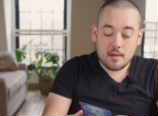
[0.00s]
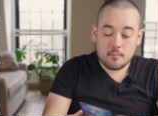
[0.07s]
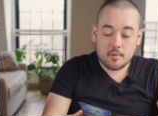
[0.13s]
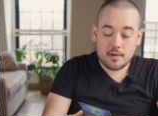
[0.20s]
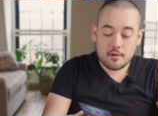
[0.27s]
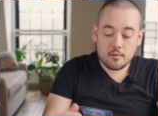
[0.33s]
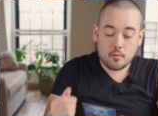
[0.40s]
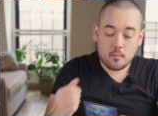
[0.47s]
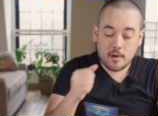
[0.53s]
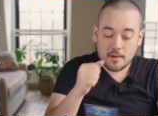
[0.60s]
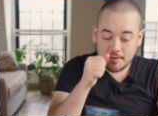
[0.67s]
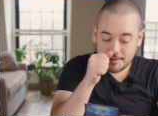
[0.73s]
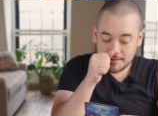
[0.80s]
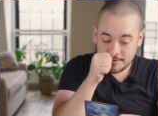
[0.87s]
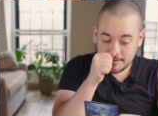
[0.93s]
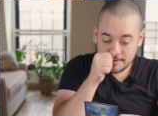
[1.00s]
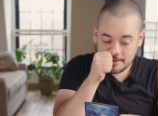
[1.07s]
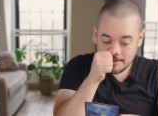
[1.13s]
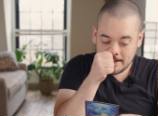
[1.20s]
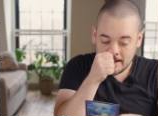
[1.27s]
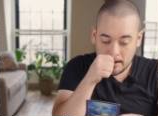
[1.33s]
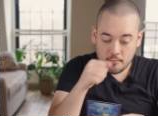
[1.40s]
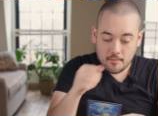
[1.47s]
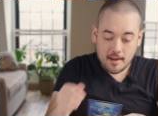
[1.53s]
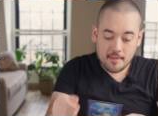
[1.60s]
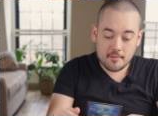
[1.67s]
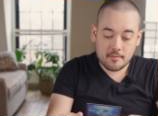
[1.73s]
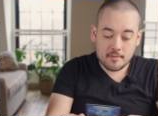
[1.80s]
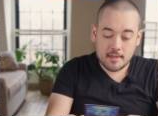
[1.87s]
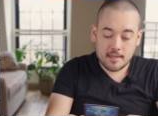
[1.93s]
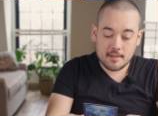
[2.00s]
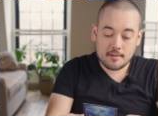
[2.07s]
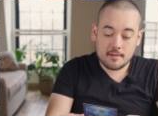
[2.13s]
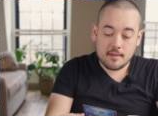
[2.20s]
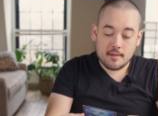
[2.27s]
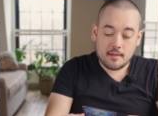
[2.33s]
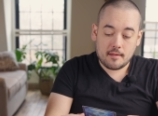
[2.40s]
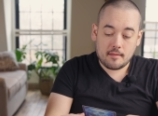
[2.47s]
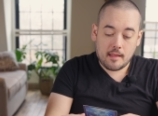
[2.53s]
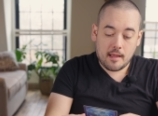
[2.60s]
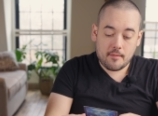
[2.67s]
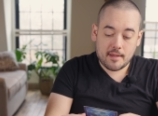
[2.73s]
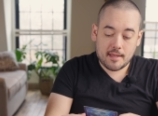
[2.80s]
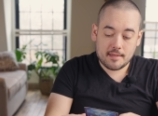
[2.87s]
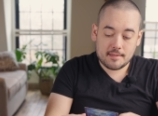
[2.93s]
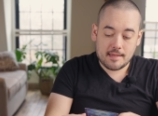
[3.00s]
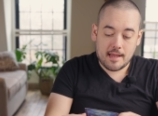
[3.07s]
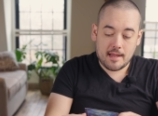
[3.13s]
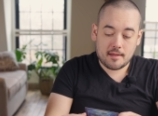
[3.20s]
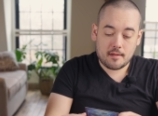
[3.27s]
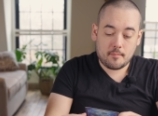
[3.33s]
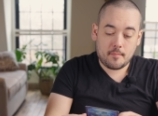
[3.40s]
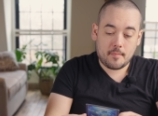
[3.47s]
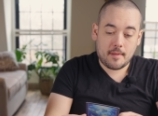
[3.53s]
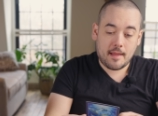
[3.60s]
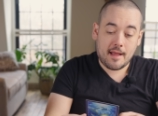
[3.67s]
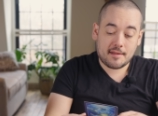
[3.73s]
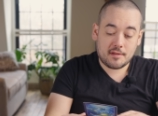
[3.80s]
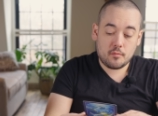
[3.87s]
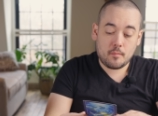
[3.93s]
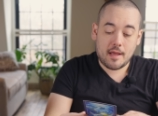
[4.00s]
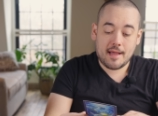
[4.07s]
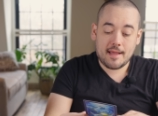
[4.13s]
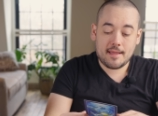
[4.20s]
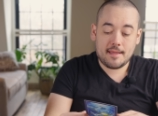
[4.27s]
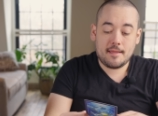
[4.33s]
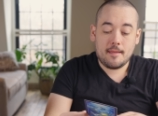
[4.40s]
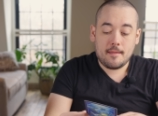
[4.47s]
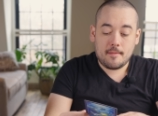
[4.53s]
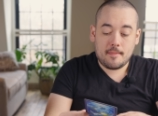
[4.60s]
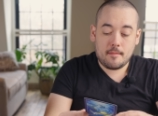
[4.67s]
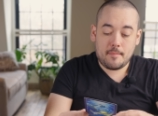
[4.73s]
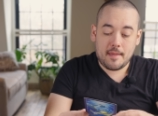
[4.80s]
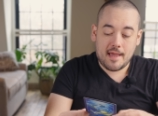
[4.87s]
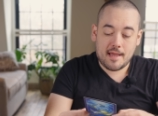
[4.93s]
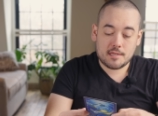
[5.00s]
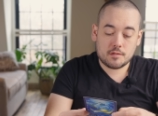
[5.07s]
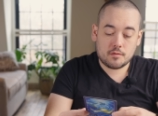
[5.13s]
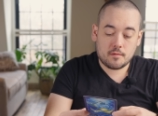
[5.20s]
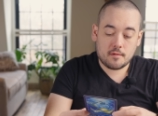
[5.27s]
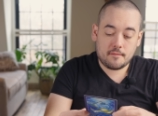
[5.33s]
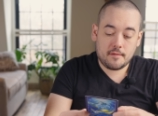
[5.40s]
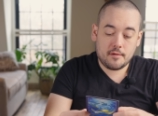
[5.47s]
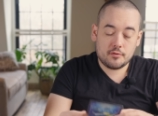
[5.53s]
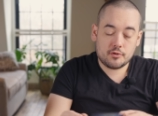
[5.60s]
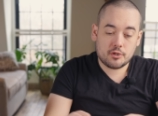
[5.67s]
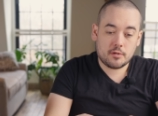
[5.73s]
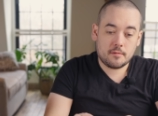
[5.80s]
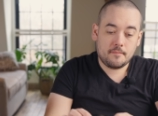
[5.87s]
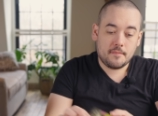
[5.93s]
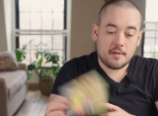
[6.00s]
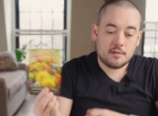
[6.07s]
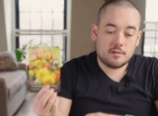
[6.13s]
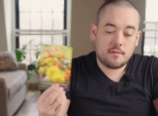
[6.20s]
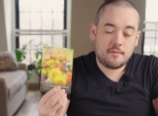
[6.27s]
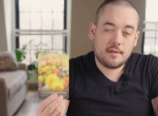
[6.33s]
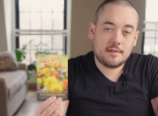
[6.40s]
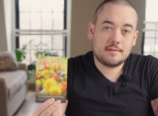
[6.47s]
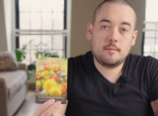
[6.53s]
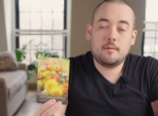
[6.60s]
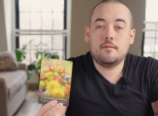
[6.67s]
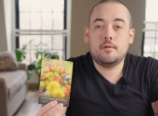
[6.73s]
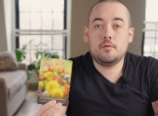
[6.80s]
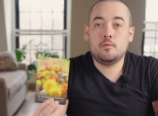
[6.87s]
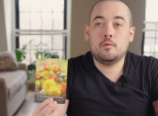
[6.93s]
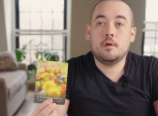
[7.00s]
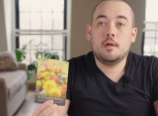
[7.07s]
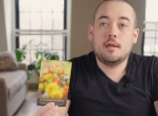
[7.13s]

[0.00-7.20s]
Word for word: Bring your awareness into the now rather than allowing it to ocup occupy the past or the future. So I feel like some of you,